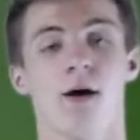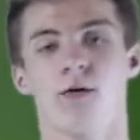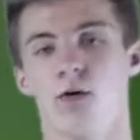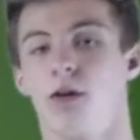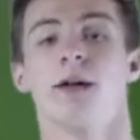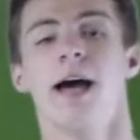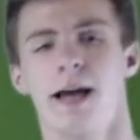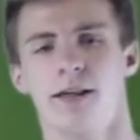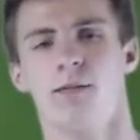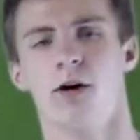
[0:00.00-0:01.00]
rule and the
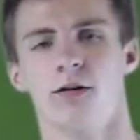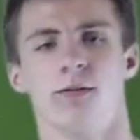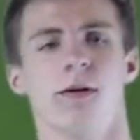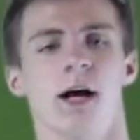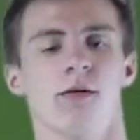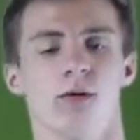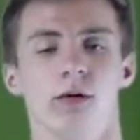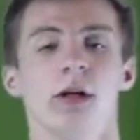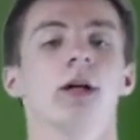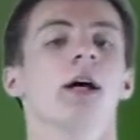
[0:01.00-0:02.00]
constant multiplier
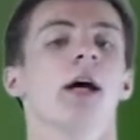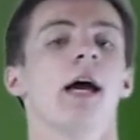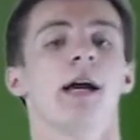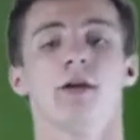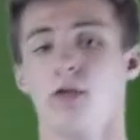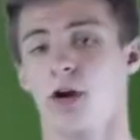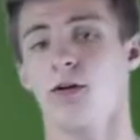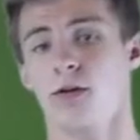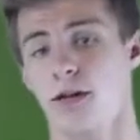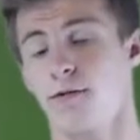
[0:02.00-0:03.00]
rule and use all
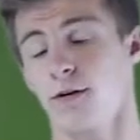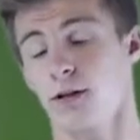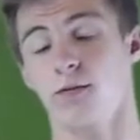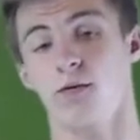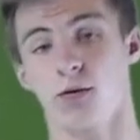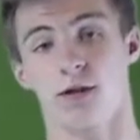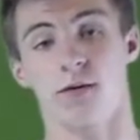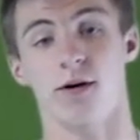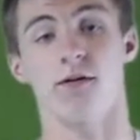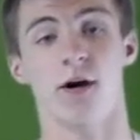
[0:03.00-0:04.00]
those different rules that
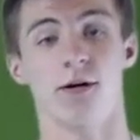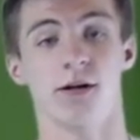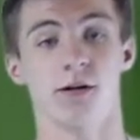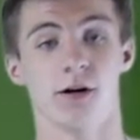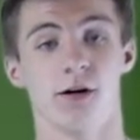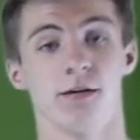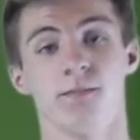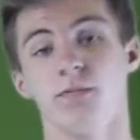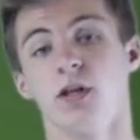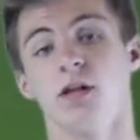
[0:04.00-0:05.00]
we've already learned
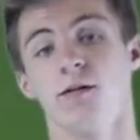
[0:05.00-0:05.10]
to